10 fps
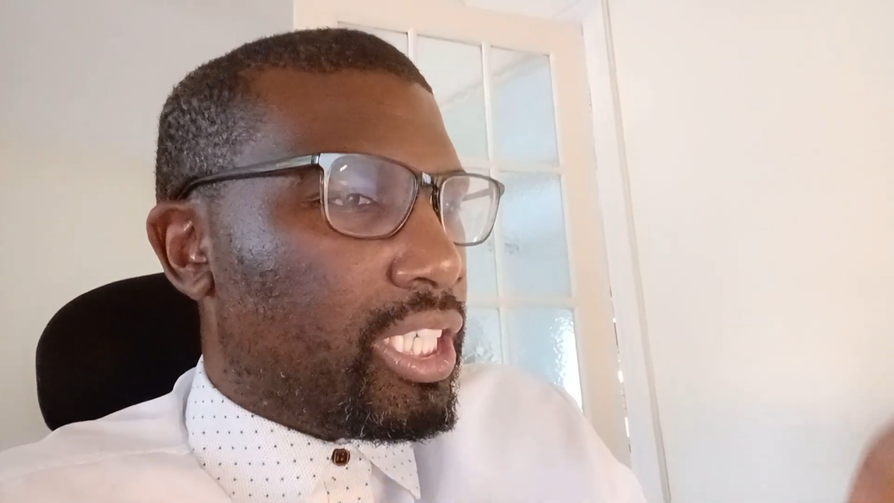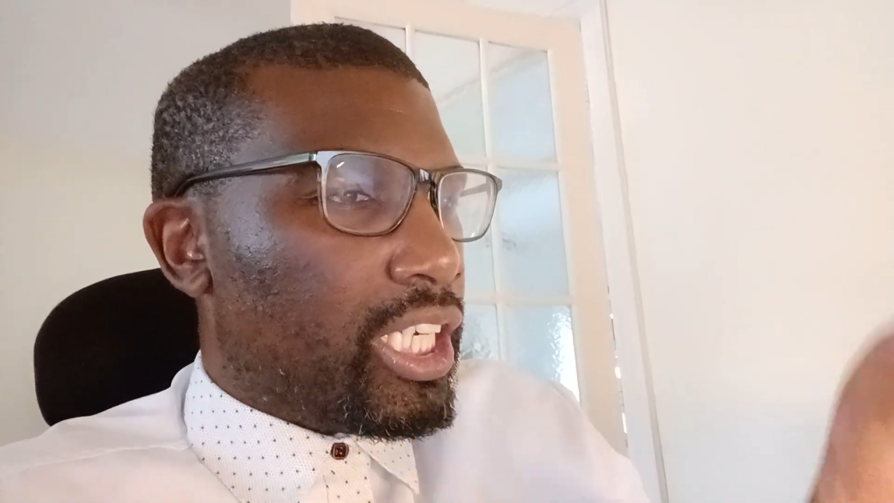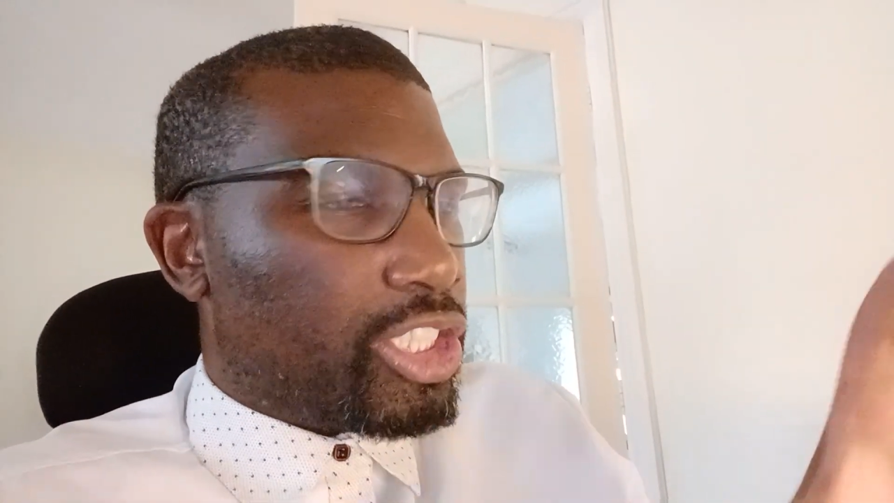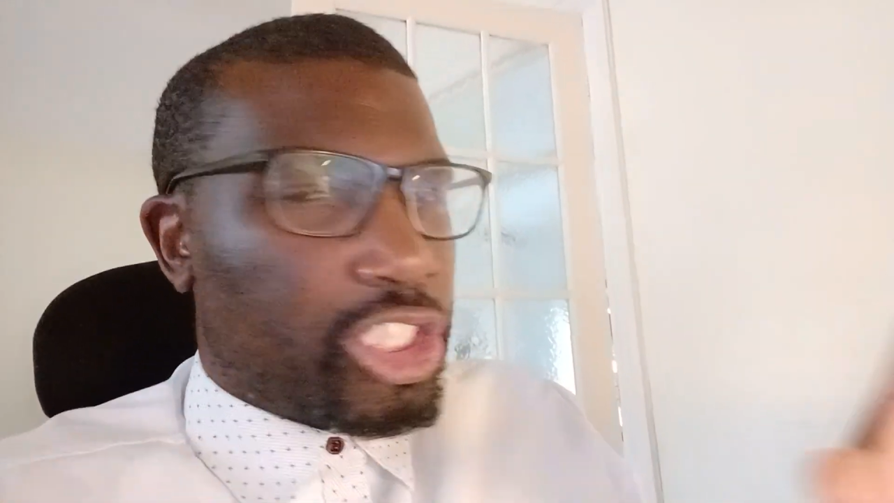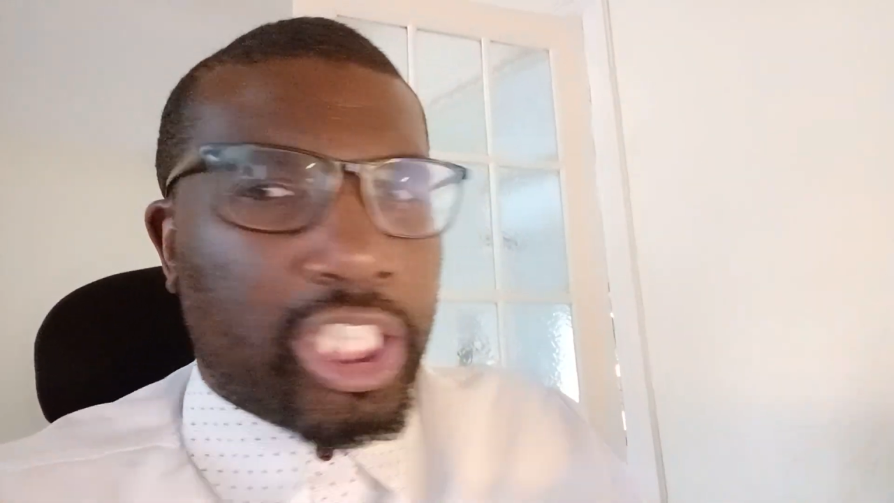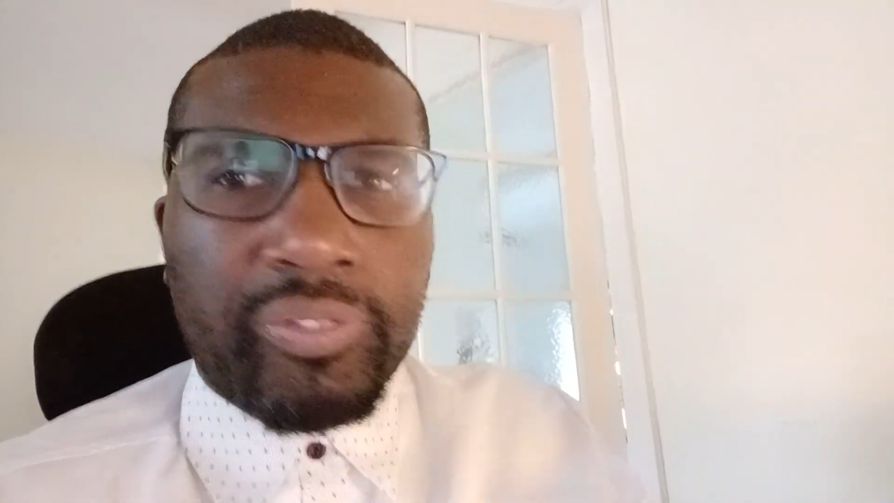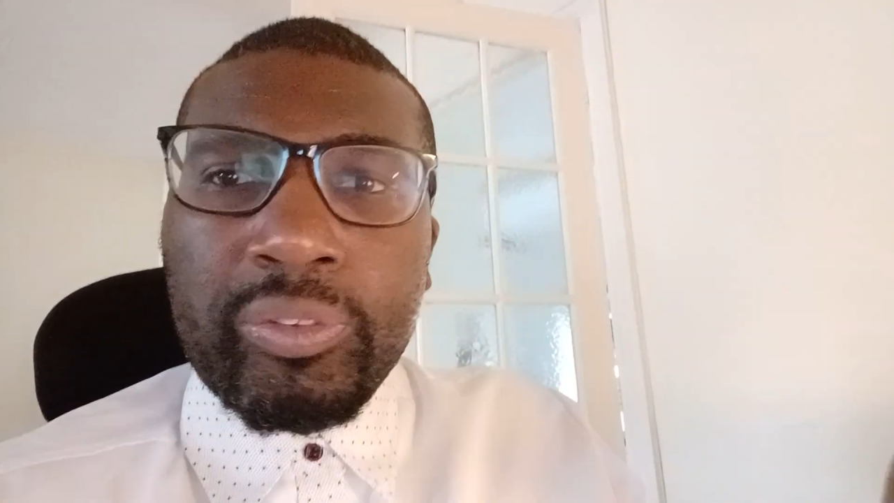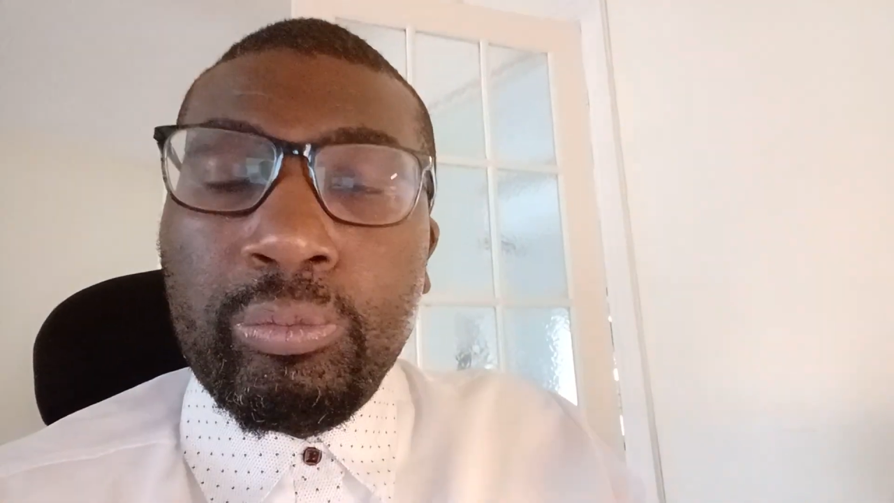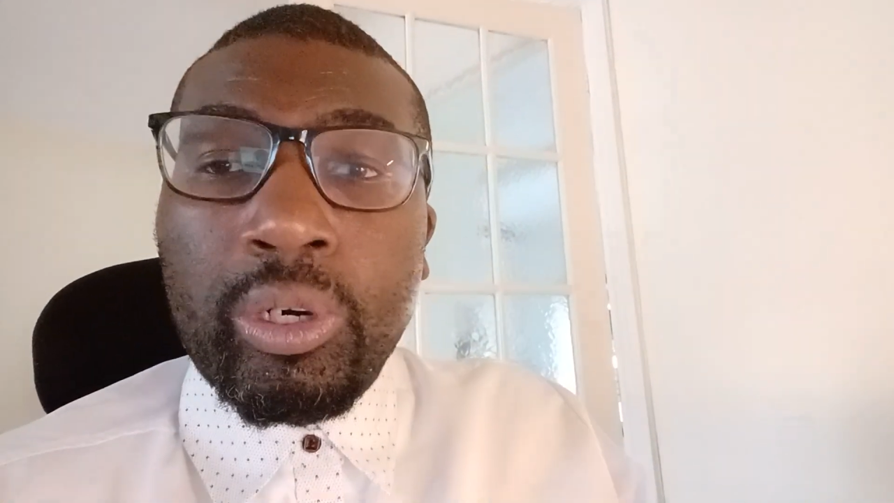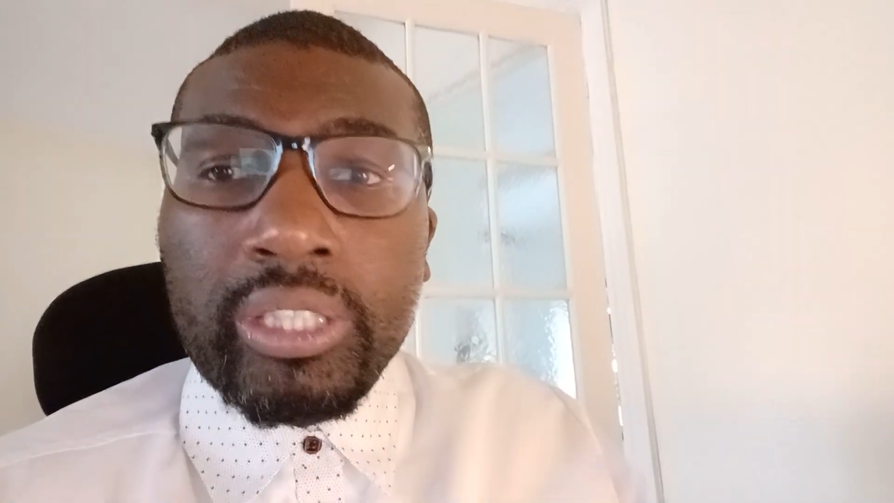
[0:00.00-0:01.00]

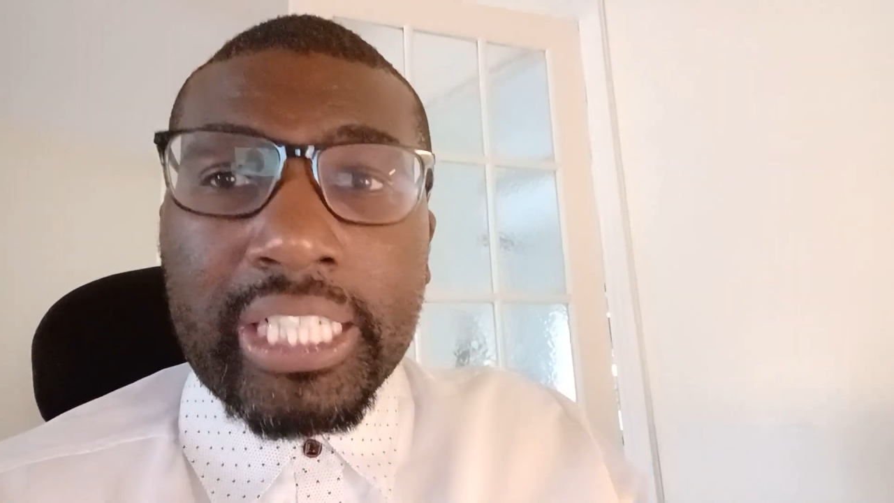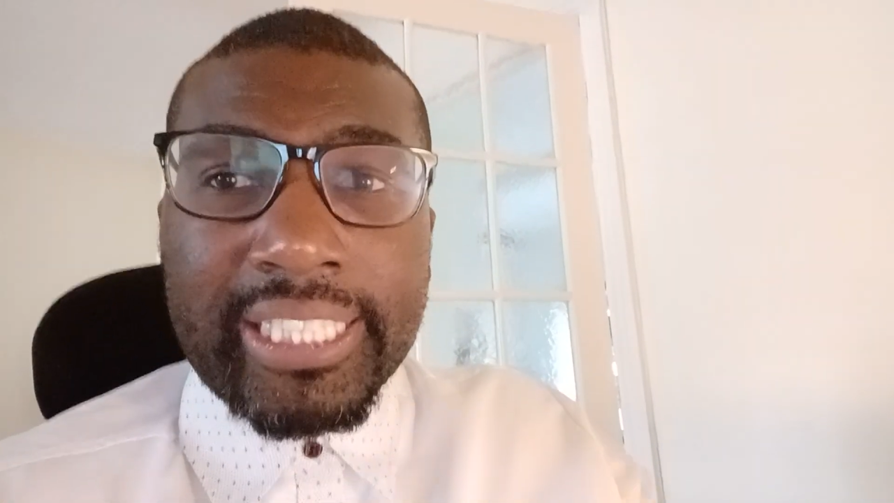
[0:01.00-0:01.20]
achieving what they